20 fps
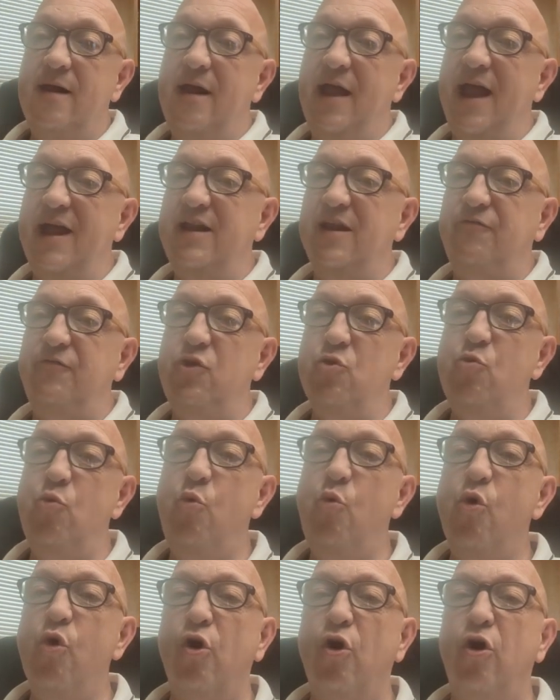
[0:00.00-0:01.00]
And if you
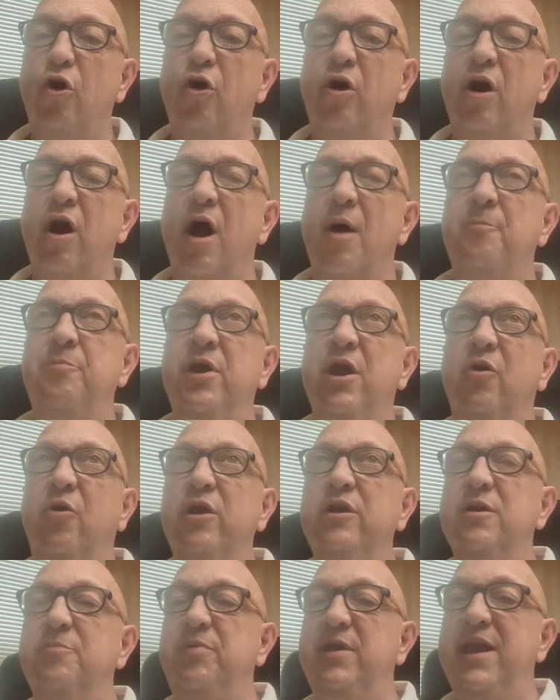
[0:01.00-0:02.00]
were
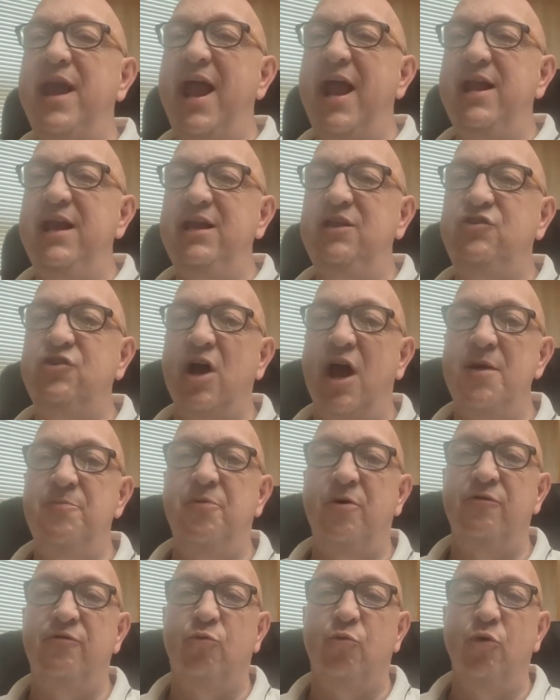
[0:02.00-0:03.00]
appearing to be any type
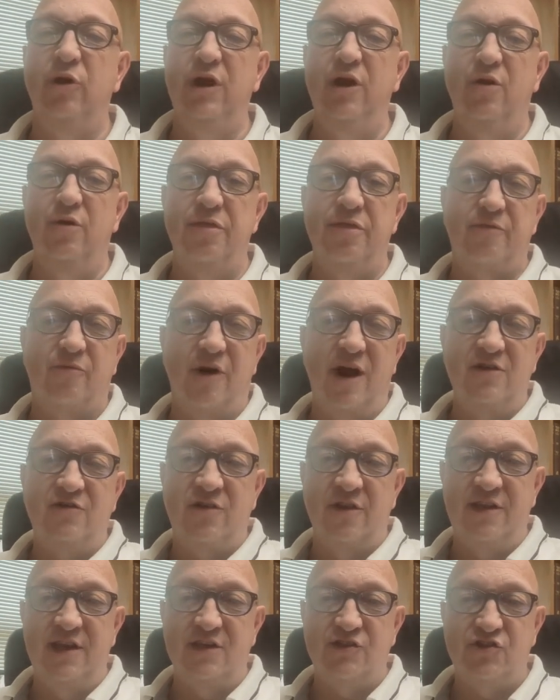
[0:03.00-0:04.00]
of real threat
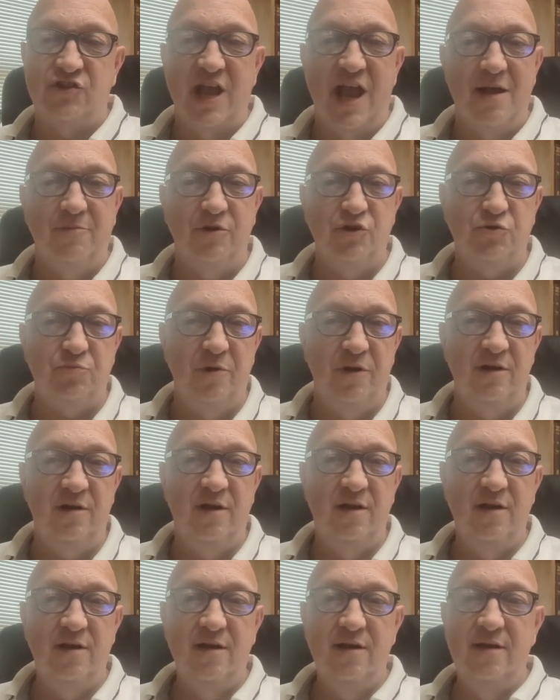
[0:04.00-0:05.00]
to the establishment,
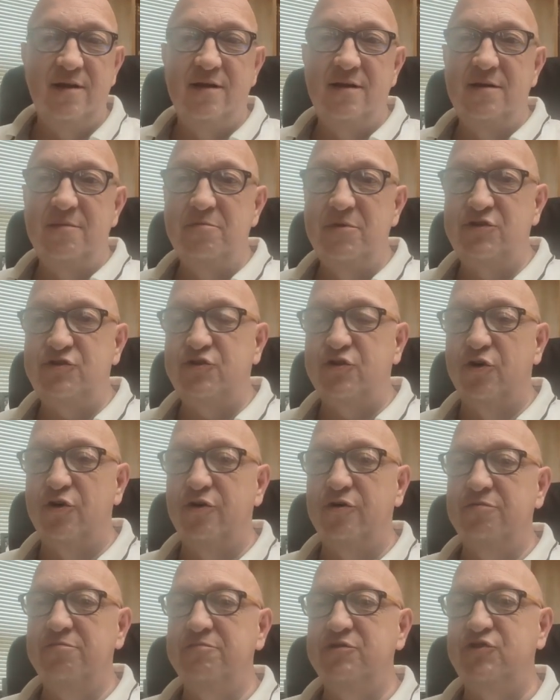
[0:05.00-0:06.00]

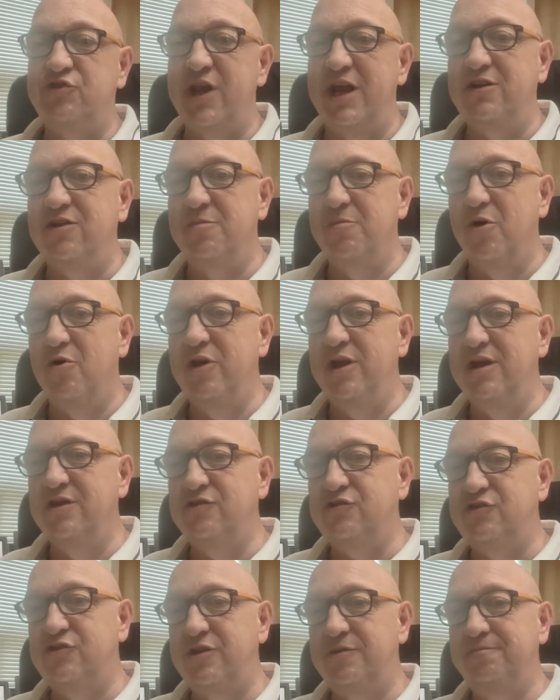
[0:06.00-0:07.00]
Mr.
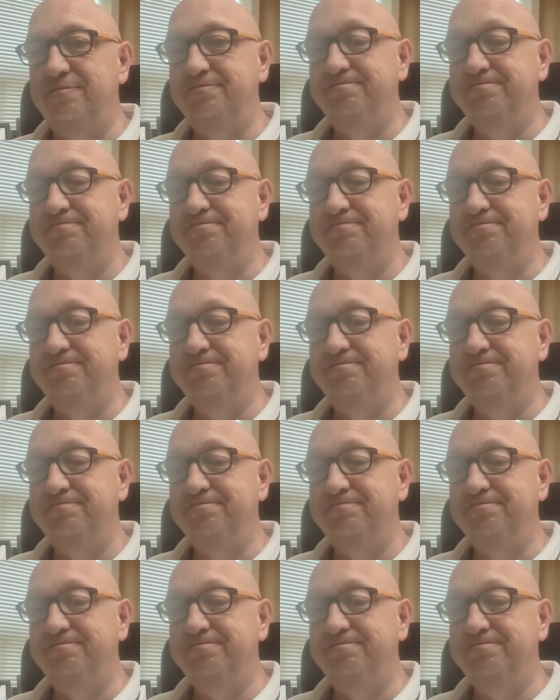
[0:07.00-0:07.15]
Sanctimonious,